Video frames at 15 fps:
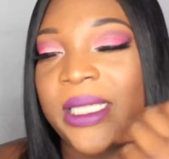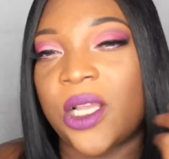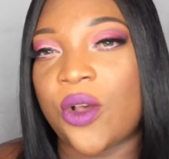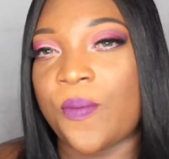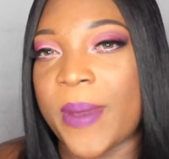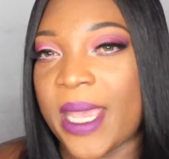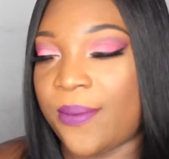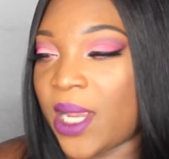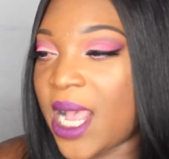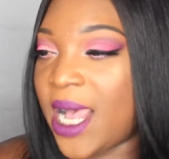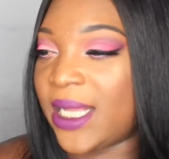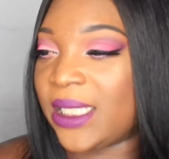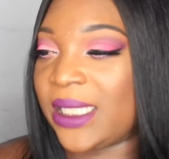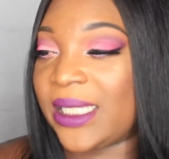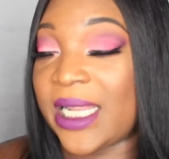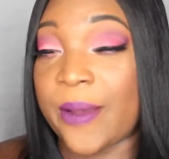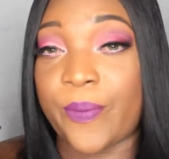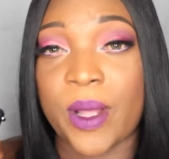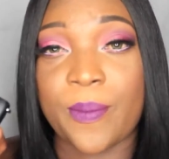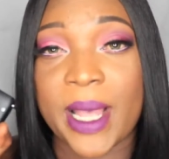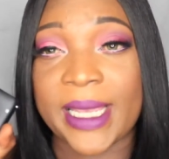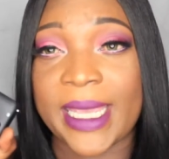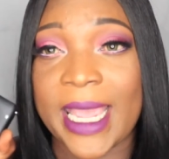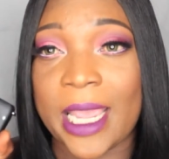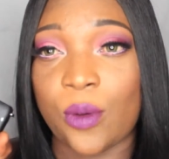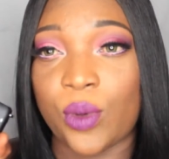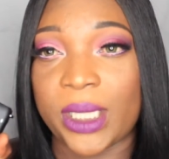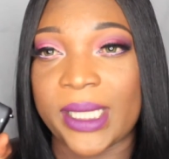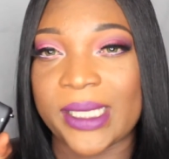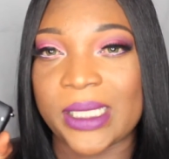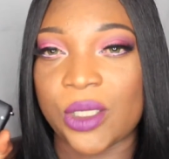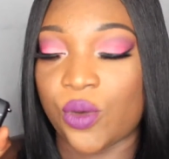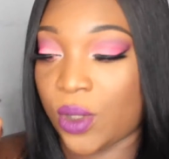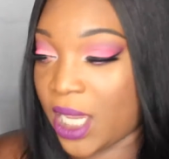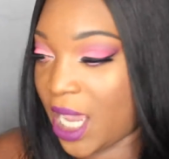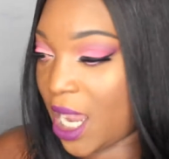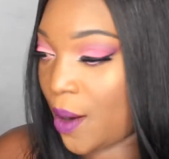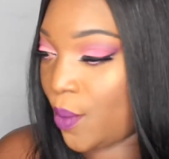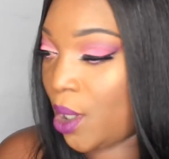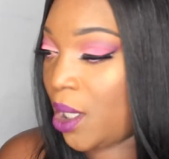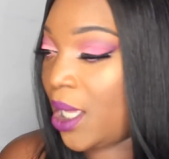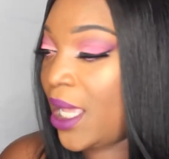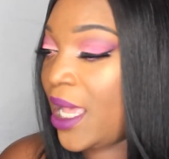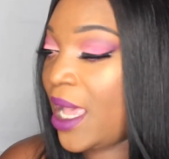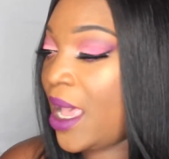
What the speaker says: so maybe I'll step up my game with this new camera.